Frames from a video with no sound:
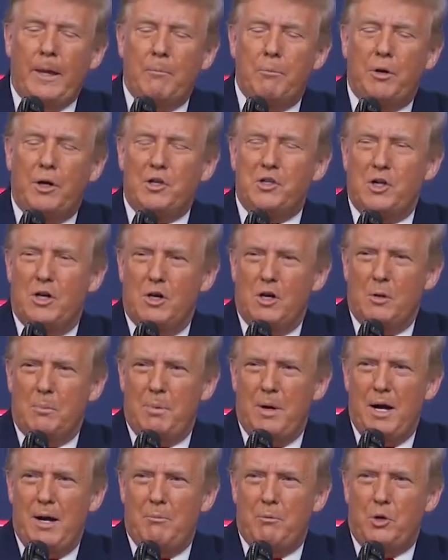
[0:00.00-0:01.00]
President
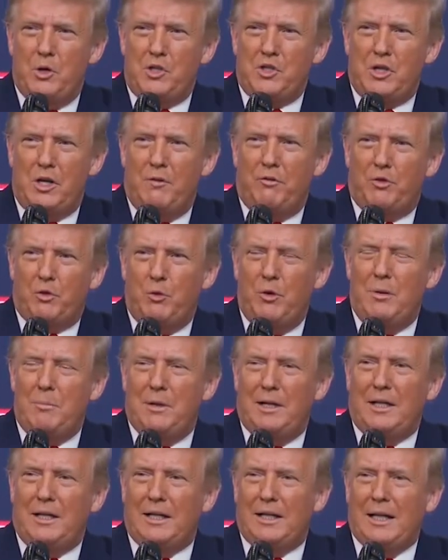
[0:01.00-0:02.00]
Obama received 3
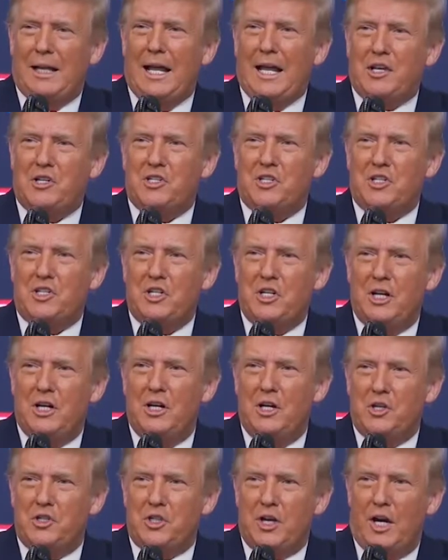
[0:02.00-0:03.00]
million less
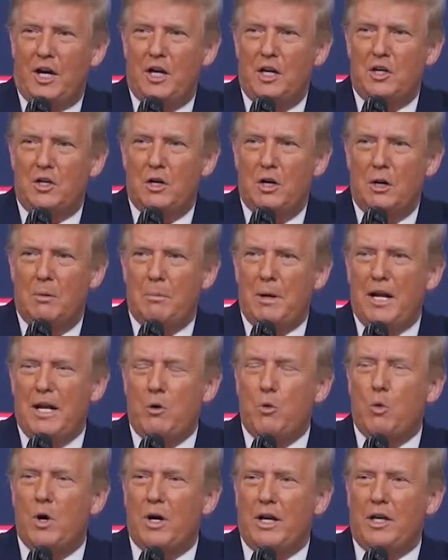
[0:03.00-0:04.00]
in his second term, and
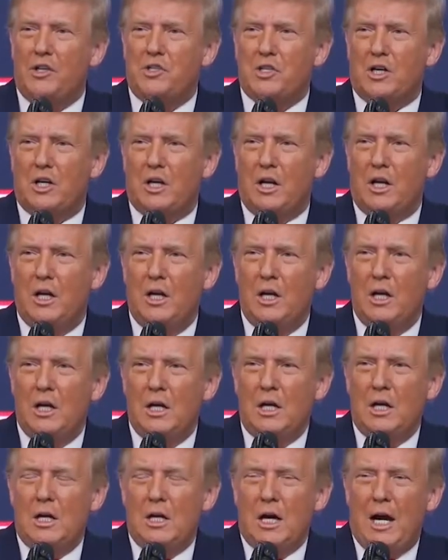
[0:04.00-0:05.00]
he won easily.
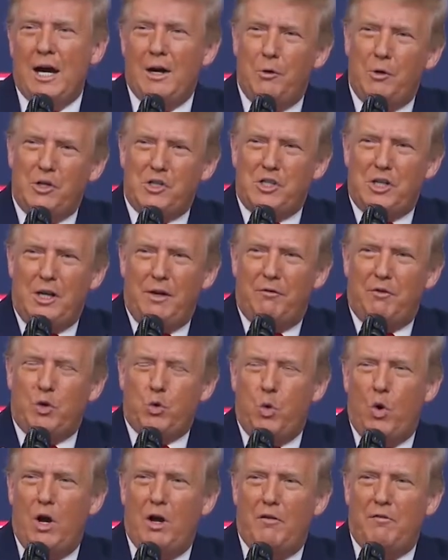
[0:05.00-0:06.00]
I received
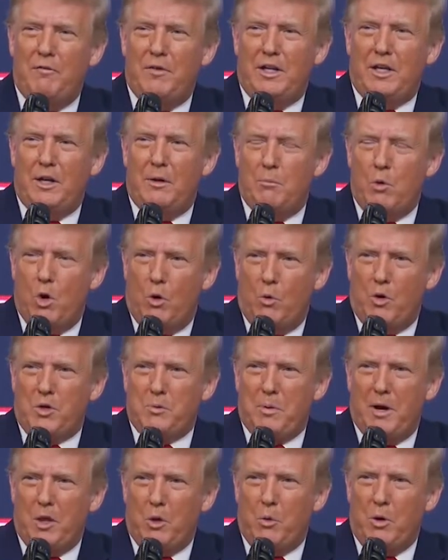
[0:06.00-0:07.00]
12 million more,
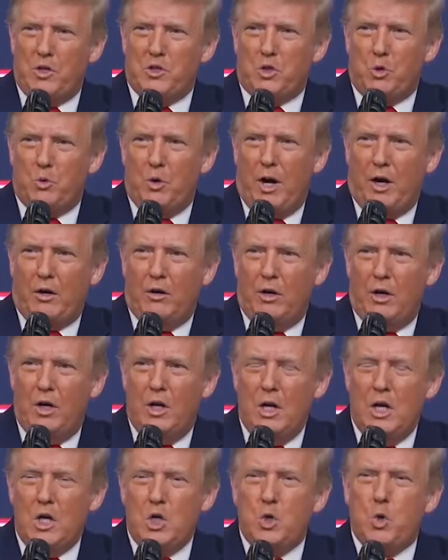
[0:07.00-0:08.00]
which, by the way, is a record
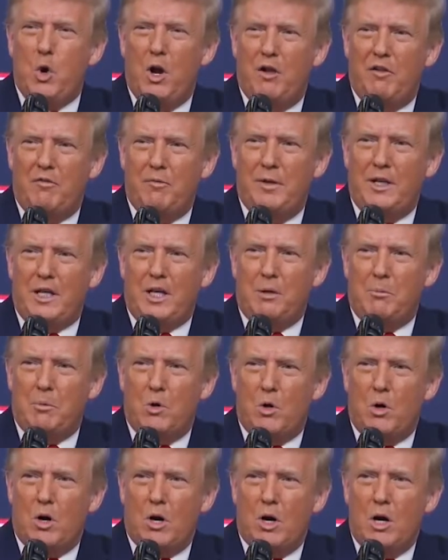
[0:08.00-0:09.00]
12 million
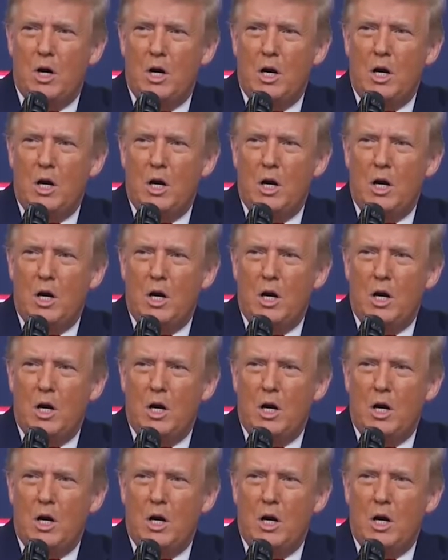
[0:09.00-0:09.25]
more.